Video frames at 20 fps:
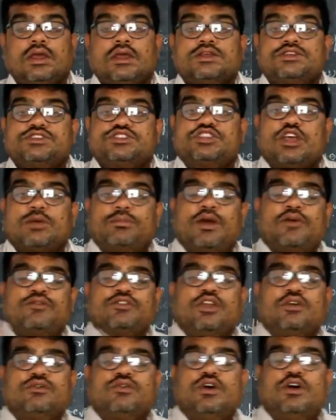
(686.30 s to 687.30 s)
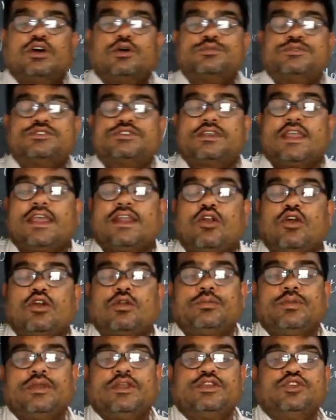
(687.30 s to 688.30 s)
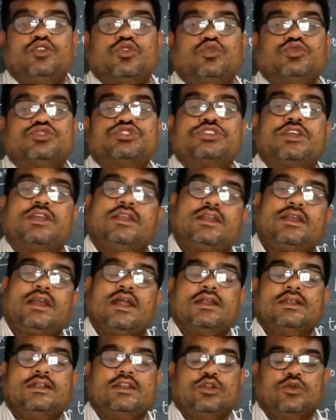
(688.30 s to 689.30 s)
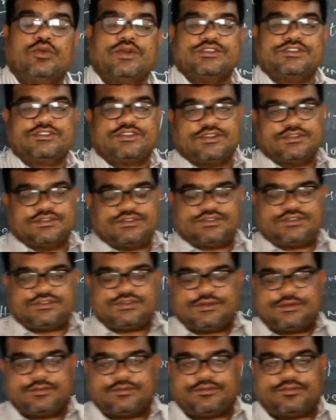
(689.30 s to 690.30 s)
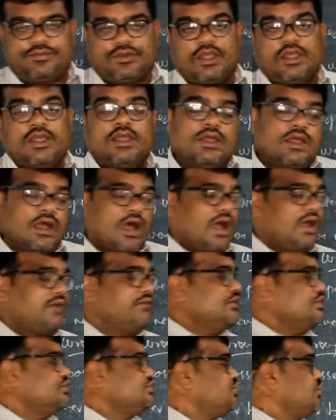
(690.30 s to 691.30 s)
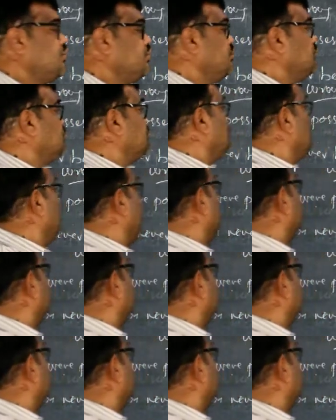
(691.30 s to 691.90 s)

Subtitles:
Some of the verbs cannot be used in continuous tense. I will show you through